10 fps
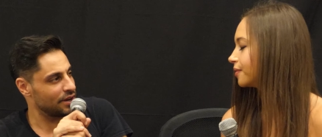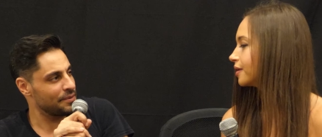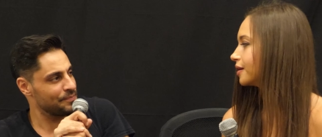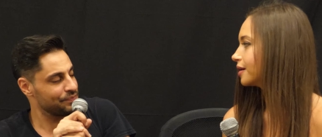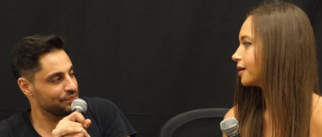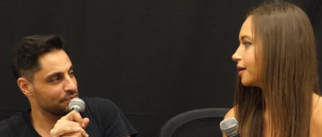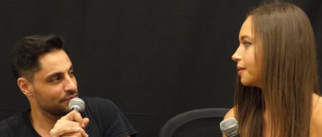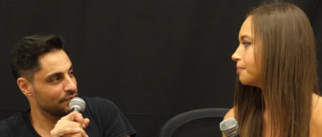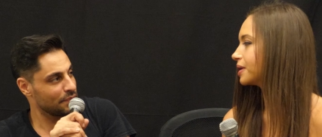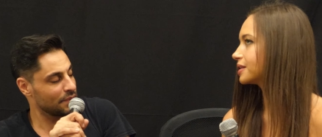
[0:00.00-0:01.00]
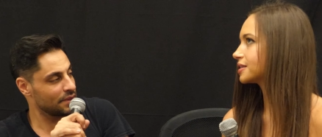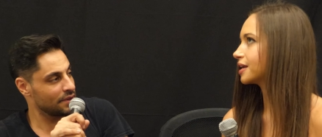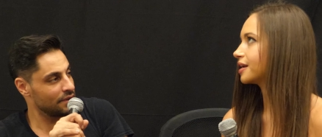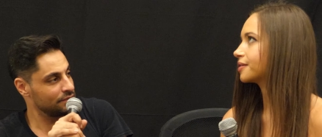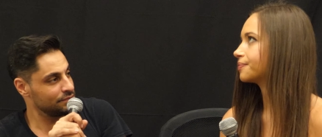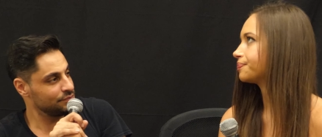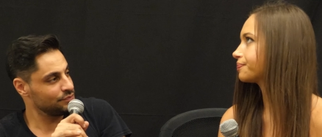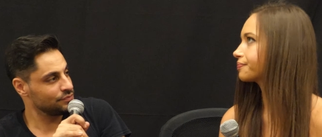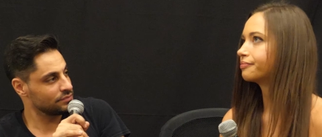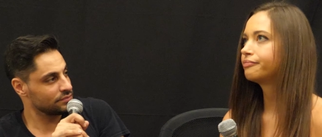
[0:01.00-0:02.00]
Speaker 1: Okay. Um, but it's like,
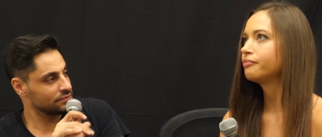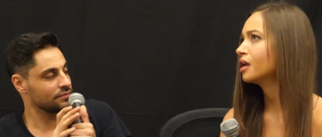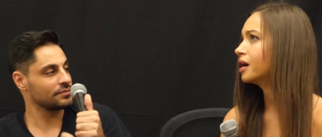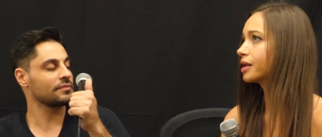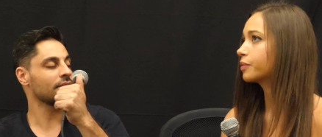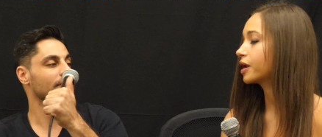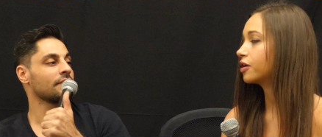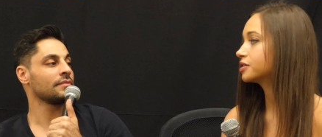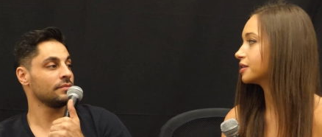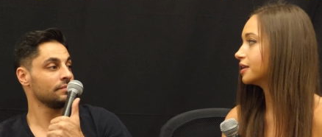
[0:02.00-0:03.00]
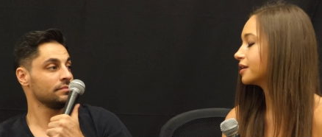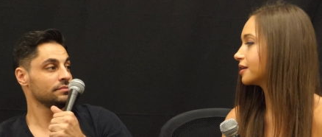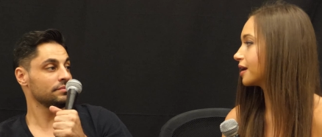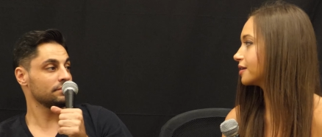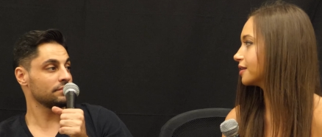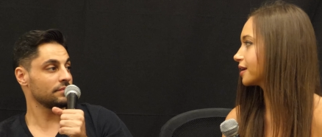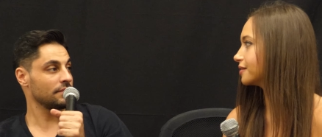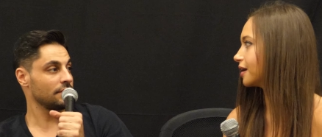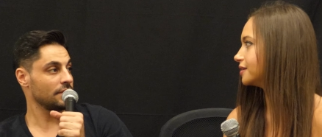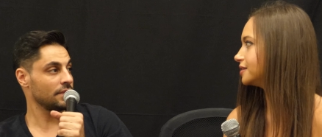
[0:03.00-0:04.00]
I like when I got deleted at
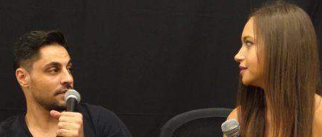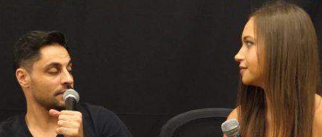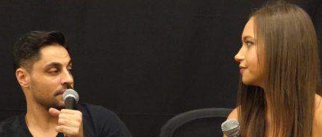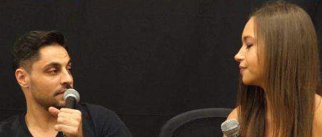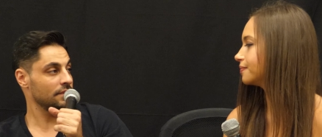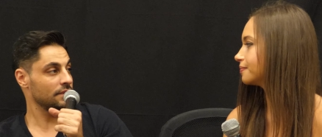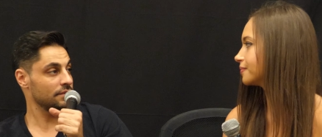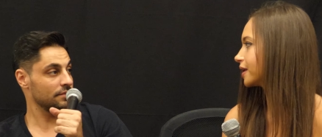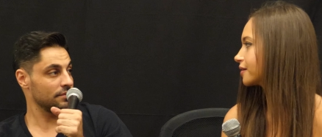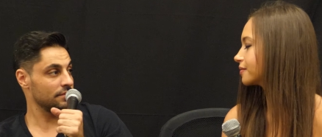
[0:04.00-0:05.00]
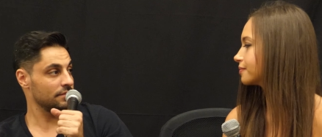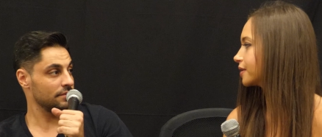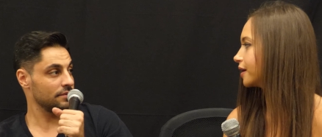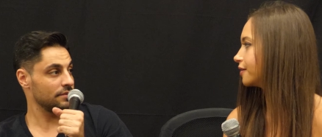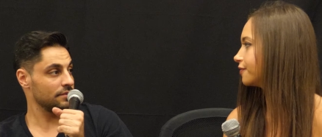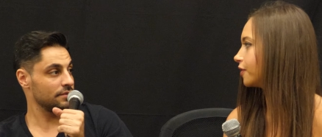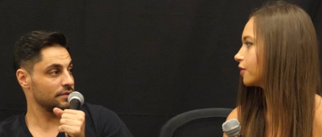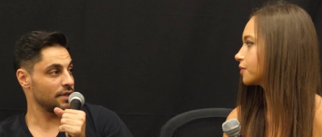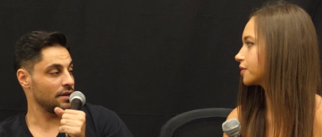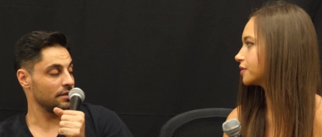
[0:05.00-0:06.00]
like 19 mm, like k
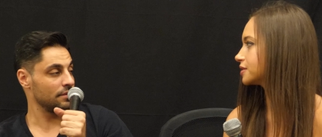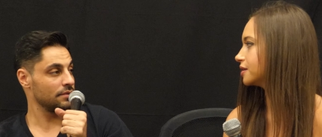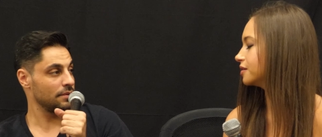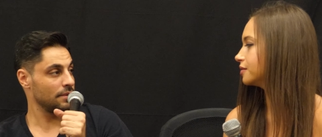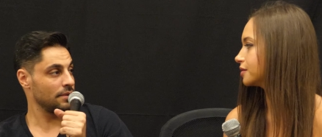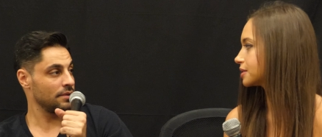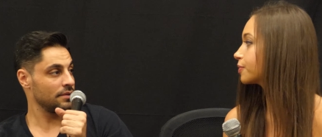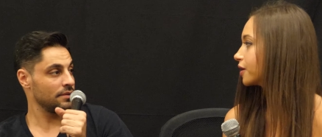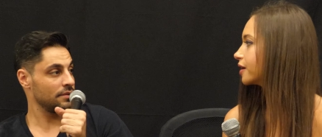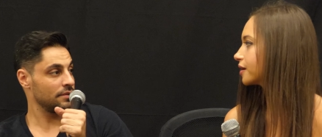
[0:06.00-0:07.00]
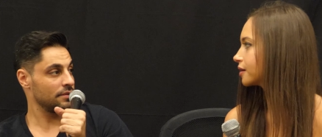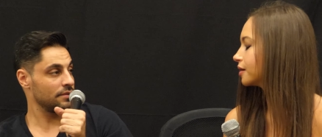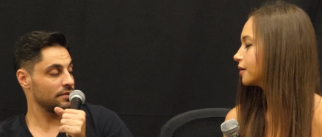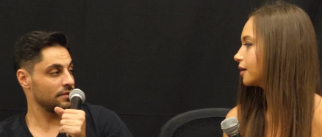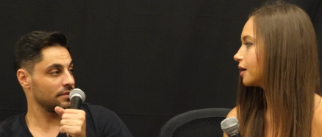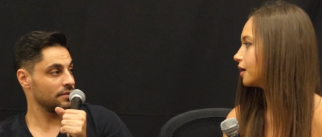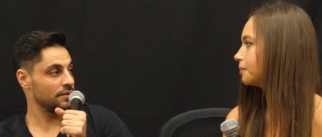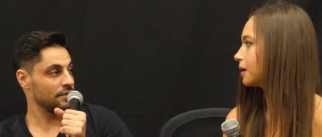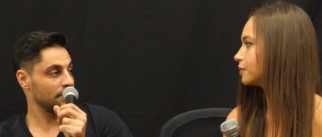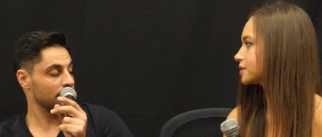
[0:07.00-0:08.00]
followers yeah. in the spring.
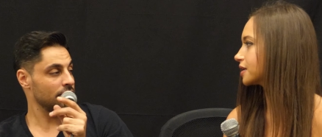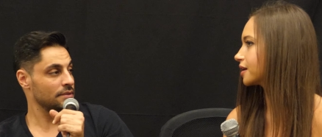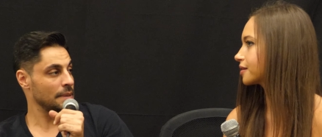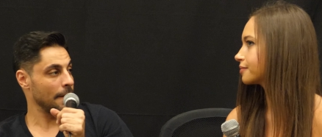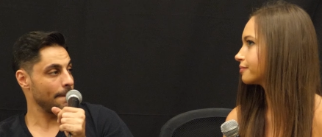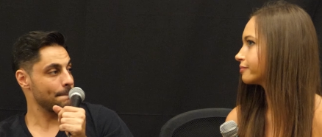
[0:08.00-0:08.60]
Um, I was like,